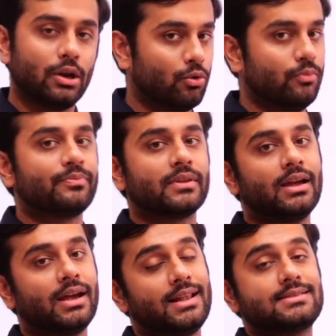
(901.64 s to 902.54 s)
know.
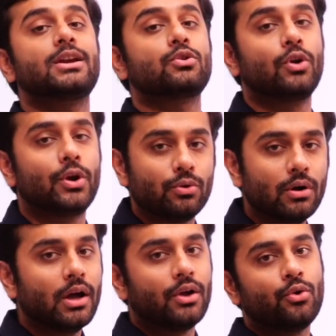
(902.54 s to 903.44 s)
And as I told
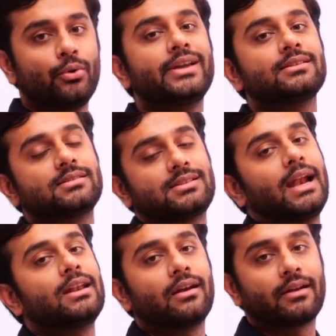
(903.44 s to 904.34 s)
you, knowing the
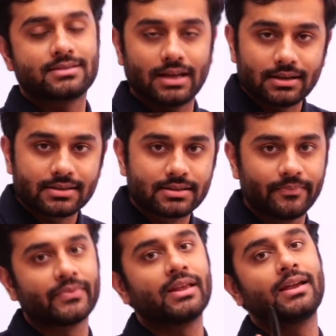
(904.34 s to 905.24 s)
standard results
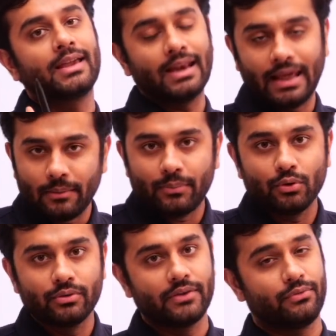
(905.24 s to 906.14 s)
can help
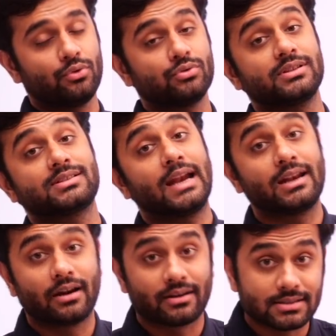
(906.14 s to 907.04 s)
you. If you know the
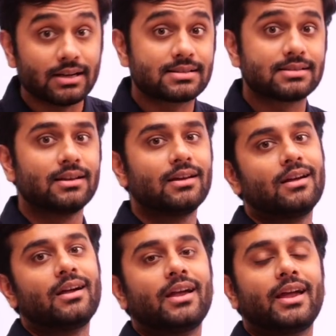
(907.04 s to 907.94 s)
standard results
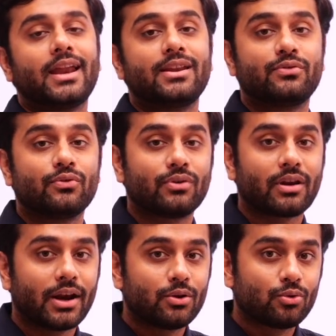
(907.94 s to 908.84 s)
and if you
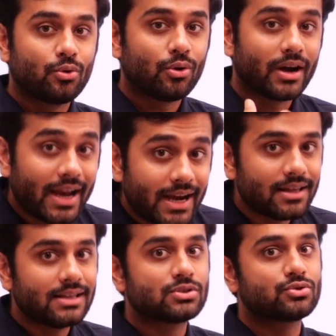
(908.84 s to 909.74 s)
try to go ahead
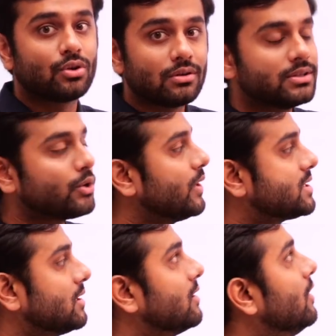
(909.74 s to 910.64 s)
and solve the
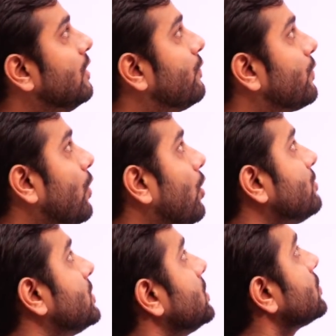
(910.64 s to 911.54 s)
question from the